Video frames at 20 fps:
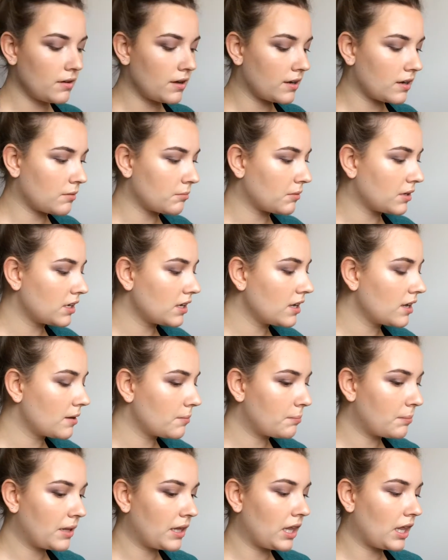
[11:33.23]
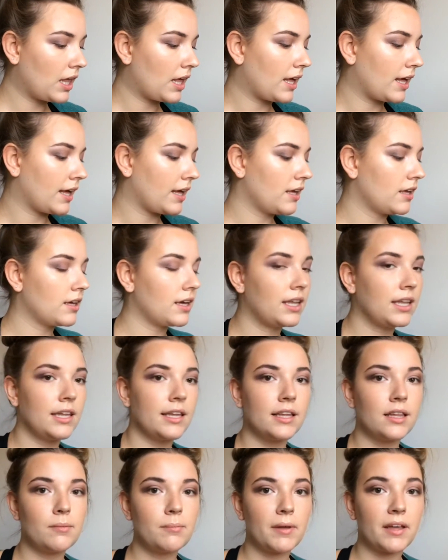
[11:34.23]
And I'm going to apply a
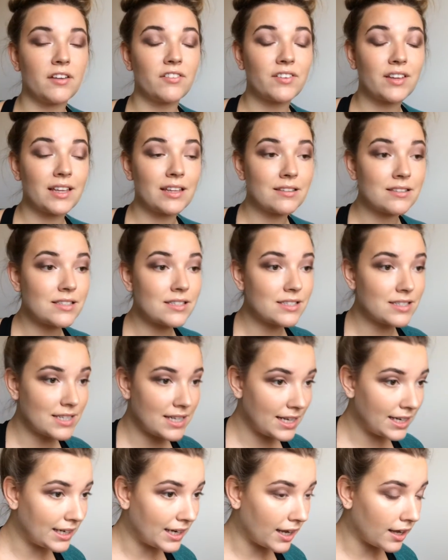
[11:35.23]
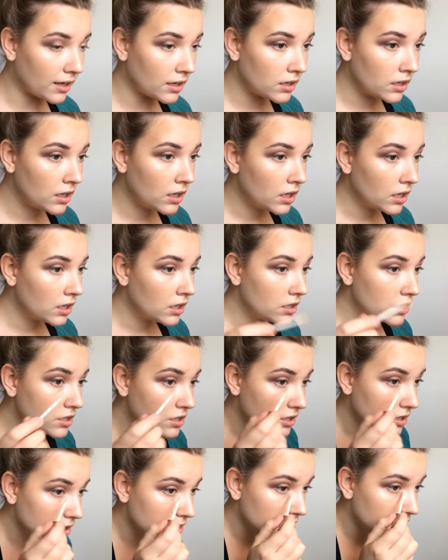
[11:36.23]
little bit of concealer
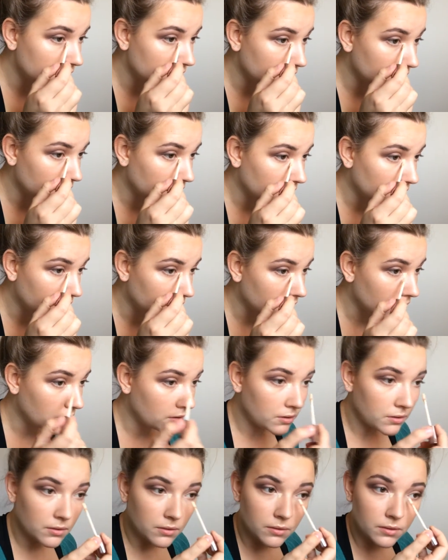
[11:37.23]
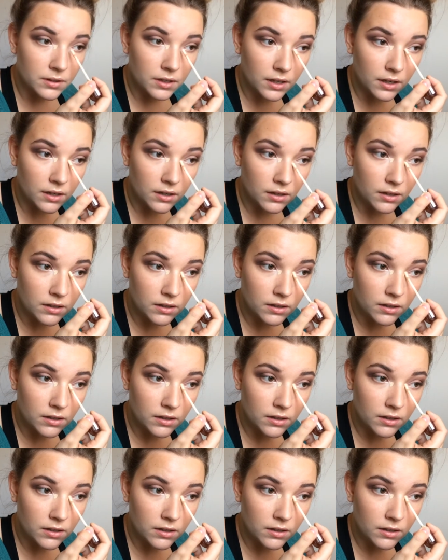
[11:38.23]
just in the inner corner.